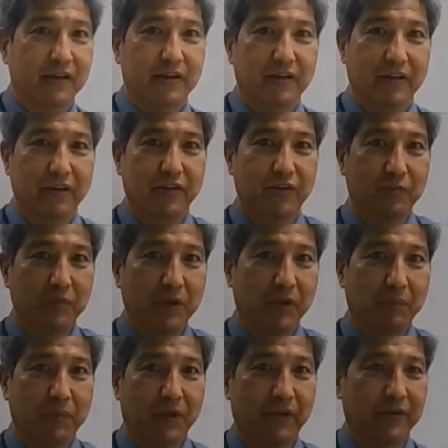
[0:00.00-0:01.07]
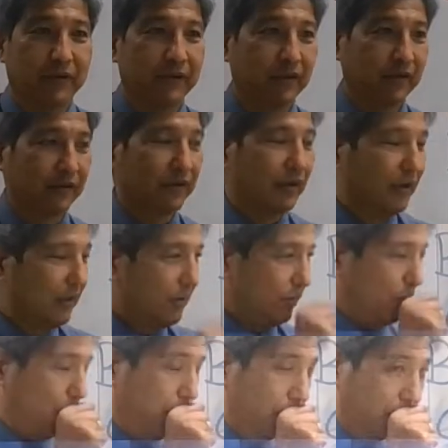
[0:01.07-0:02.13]
Now this middle part here,
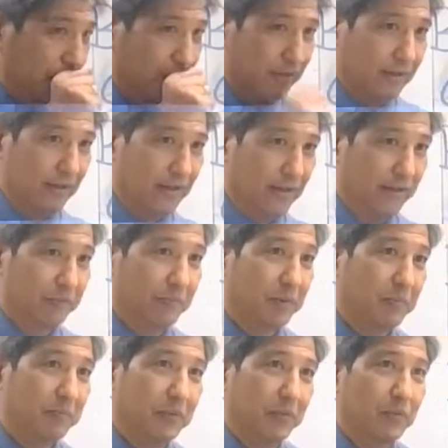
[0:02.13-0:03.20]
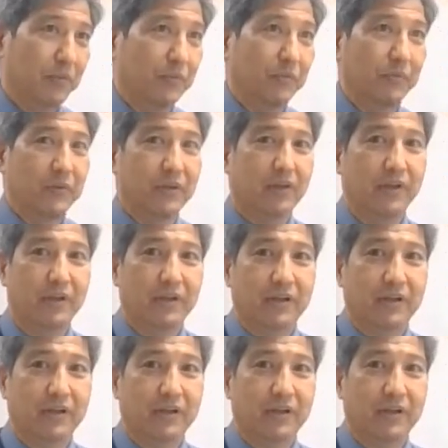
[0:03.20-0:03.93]
you may be wondering, well,